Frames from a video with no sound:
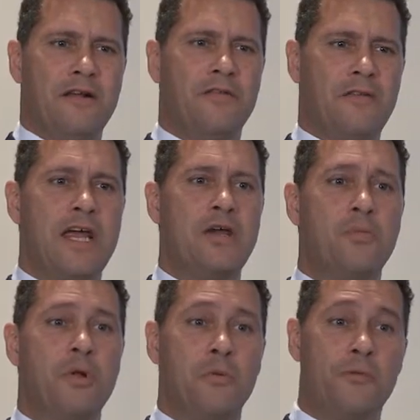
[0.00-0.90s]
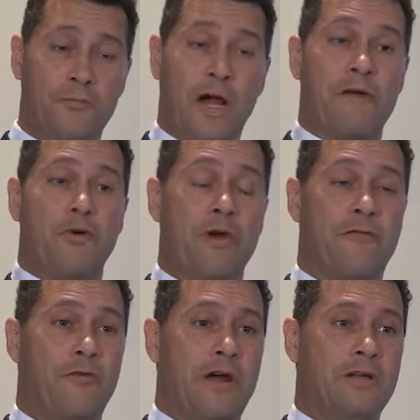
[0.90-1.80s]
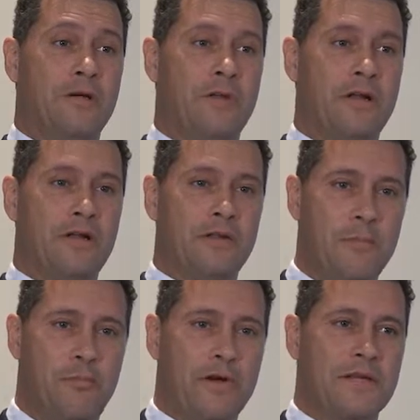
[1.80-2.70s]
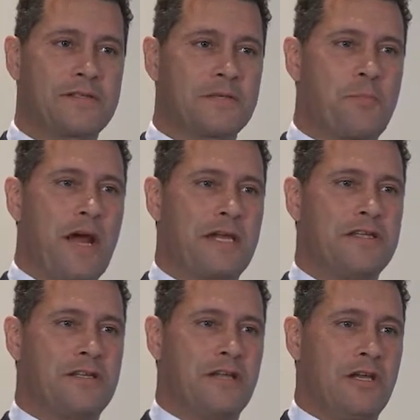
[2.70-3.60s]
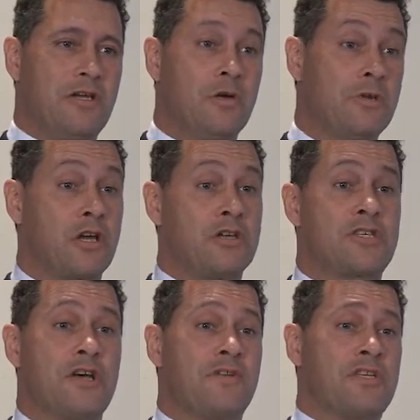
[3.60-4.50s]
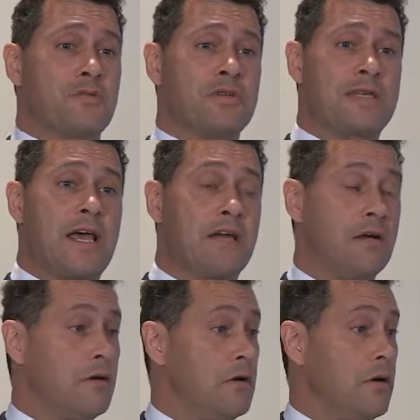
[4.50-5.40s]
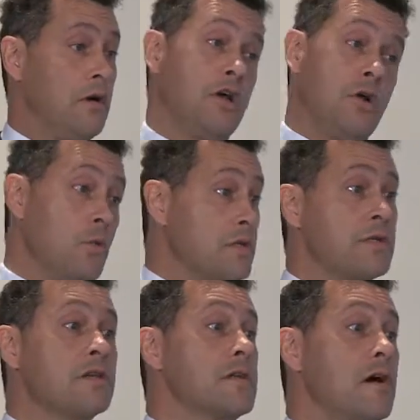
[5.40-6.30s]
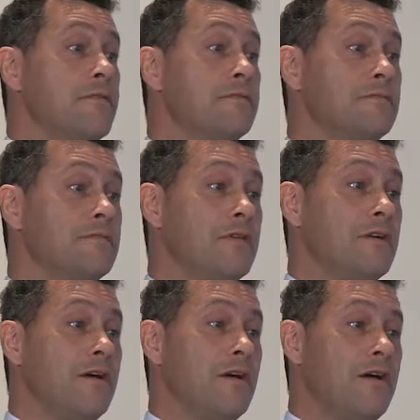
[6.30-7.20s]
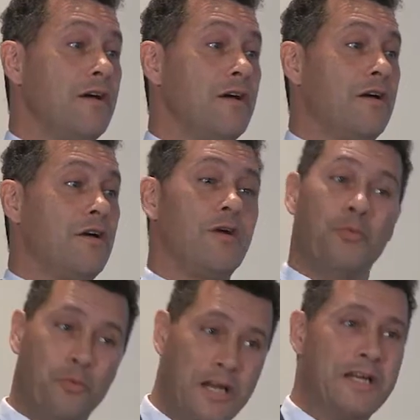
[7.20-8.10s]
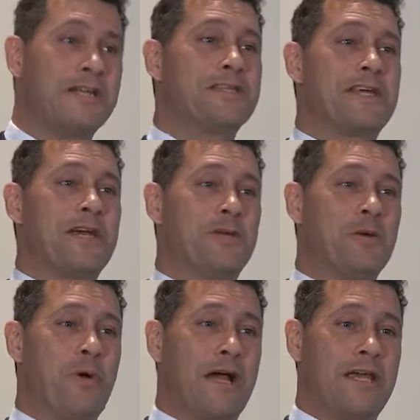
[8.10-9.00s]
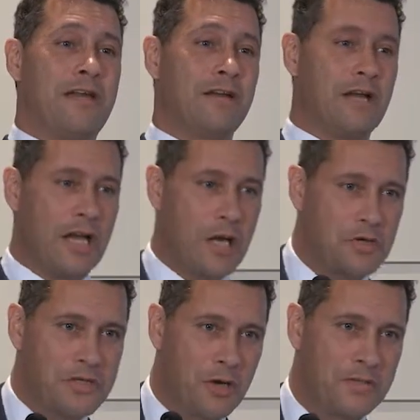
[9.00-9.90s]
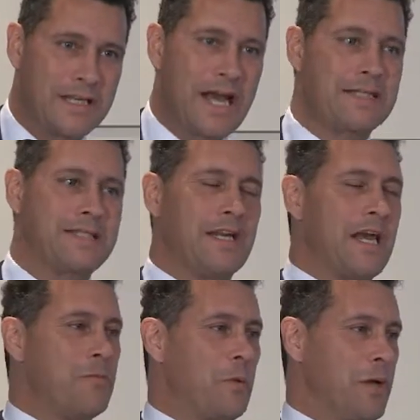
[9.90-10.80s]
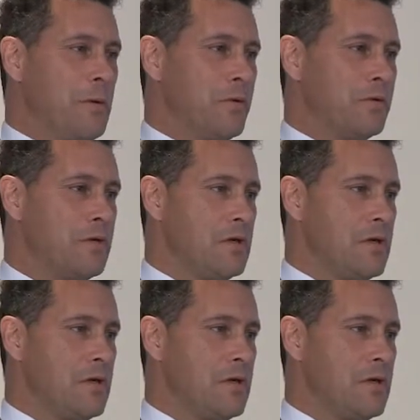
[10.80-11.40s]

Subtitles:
they will have a referendum that brings us back into the EU, and the Conservatives will say, it wasn't us, Gov. We didn't take you back in. It was those nasty Labour people.